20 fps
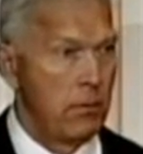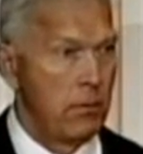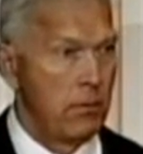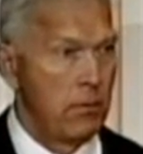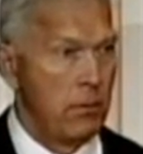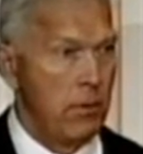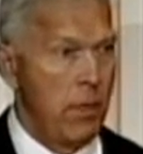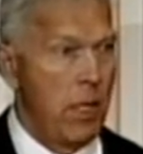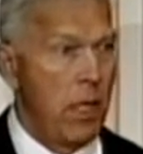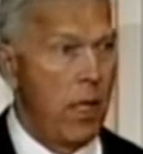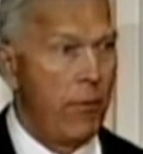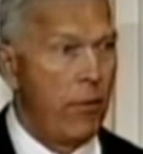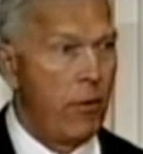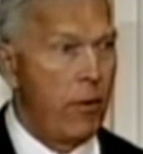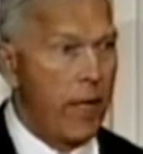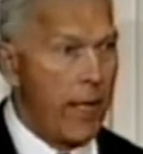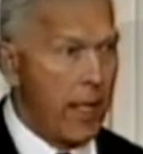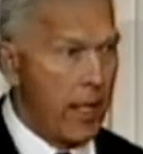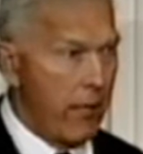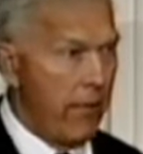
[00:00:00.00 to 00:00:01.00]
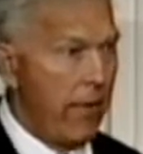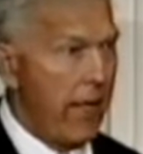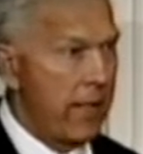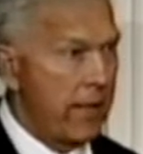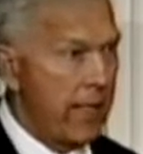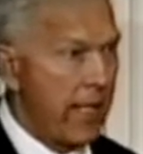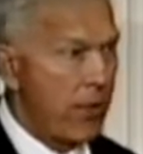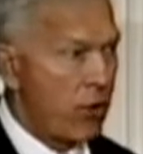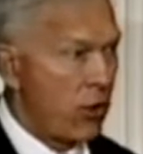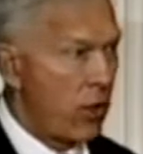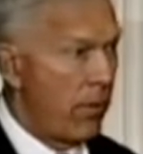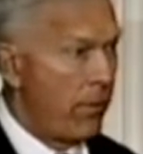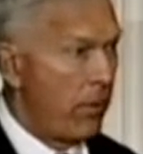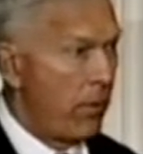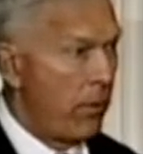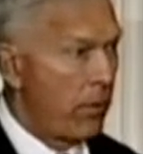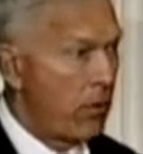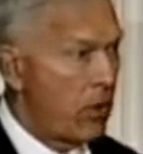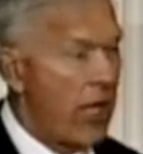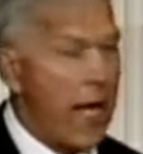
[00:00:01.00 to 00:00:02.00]
Now, if you elevate that
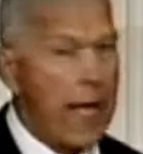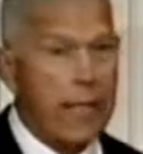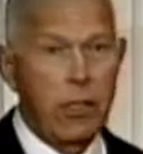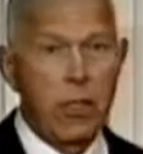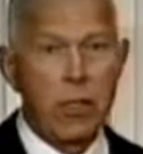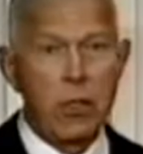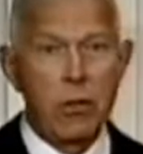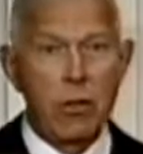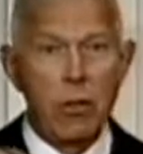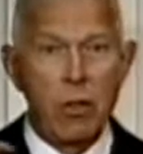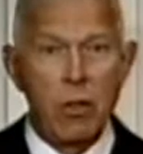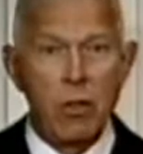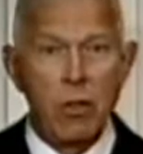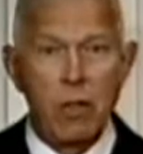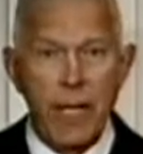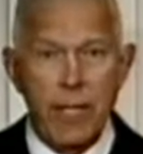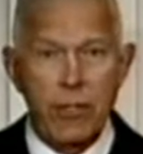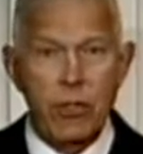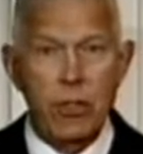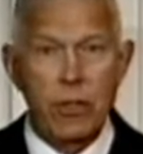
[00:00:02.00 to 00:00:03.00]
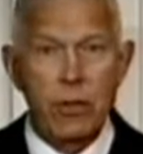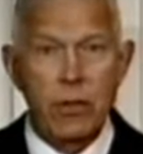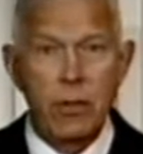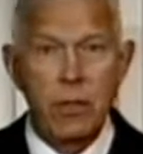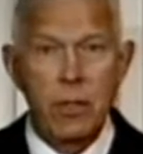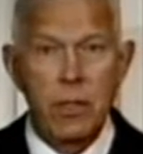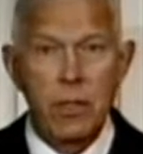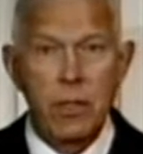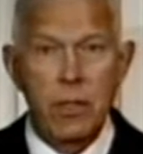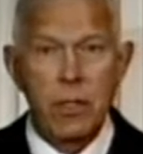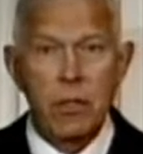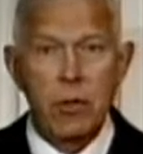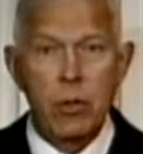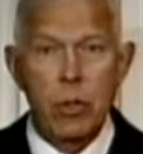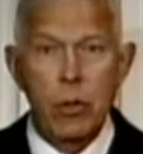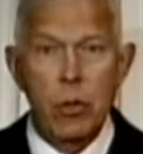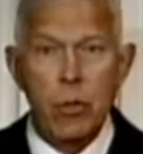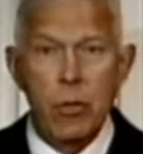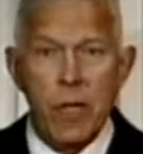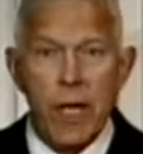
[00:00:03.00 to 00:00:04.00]
simple tactical lesson
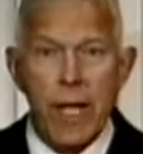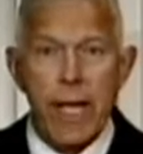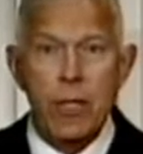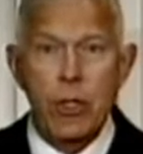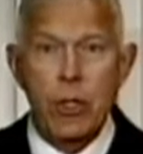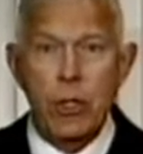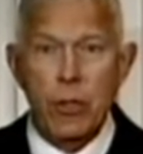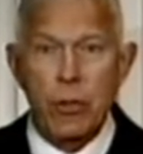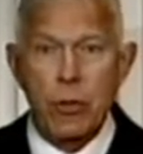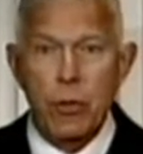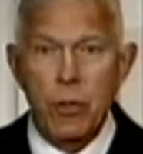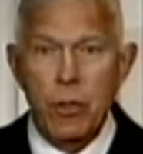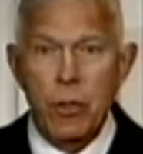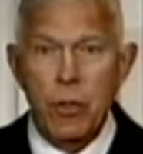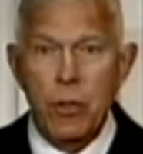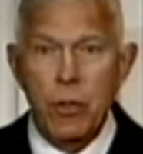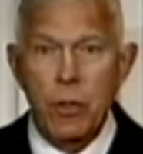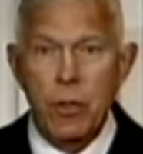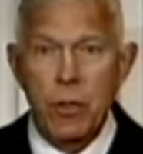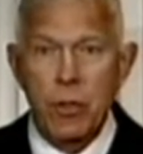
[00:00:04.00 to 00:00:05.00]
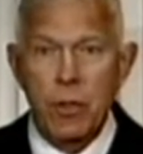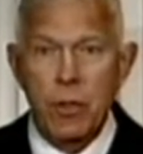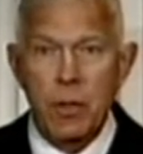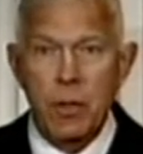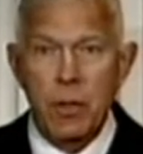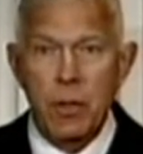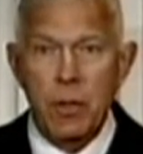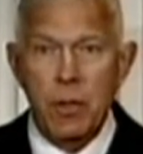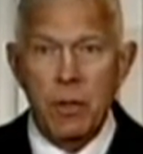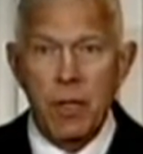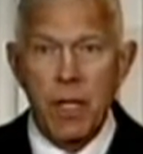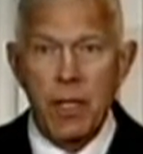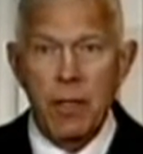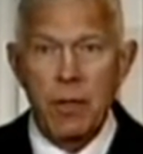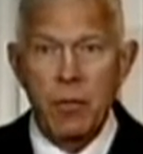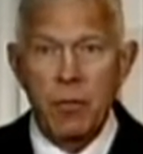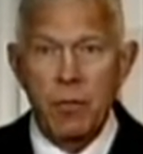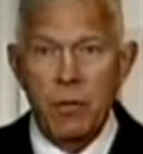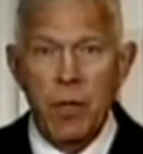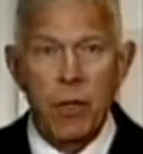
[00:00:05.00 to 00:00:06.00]
to nations,
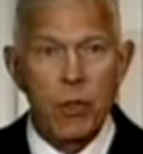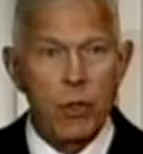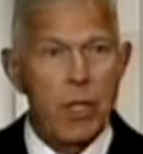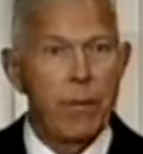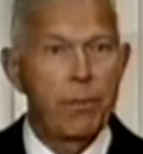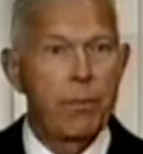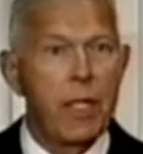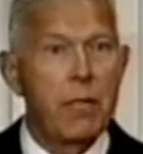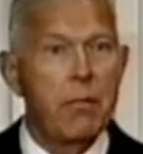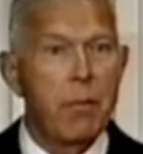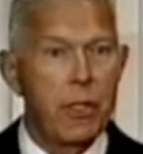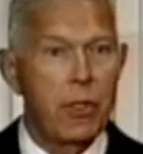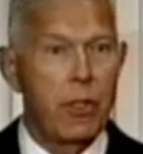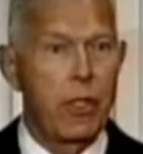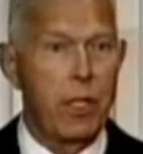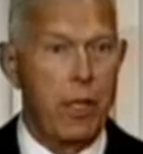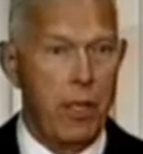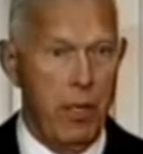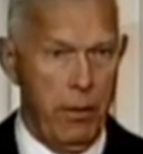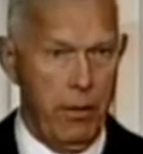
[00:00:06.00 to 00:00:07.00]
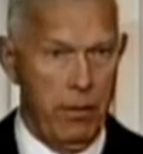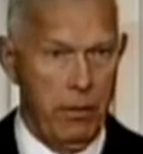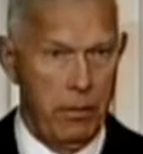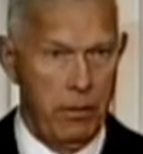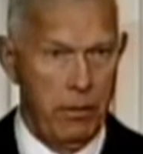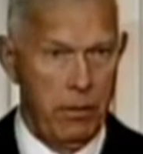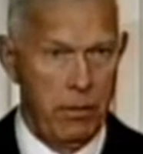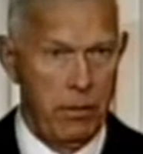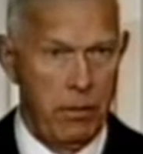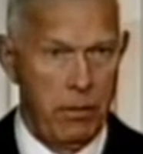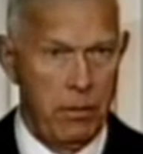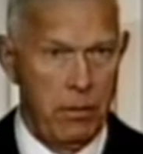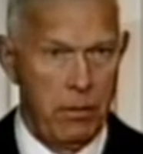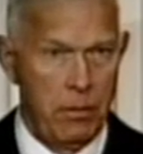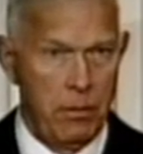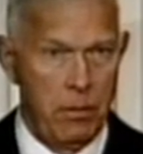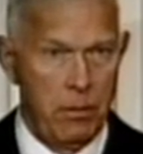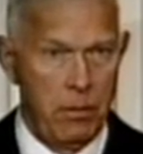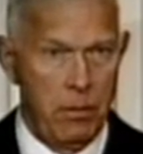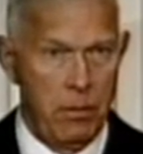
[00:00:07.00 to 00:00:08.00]
then there's something missing here,
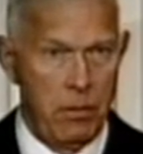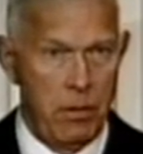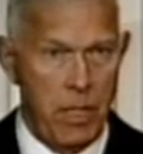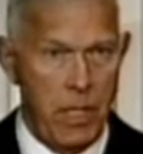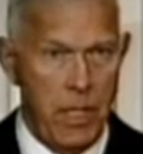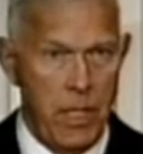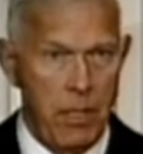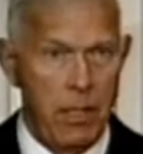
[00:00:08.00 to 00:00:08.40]
okay?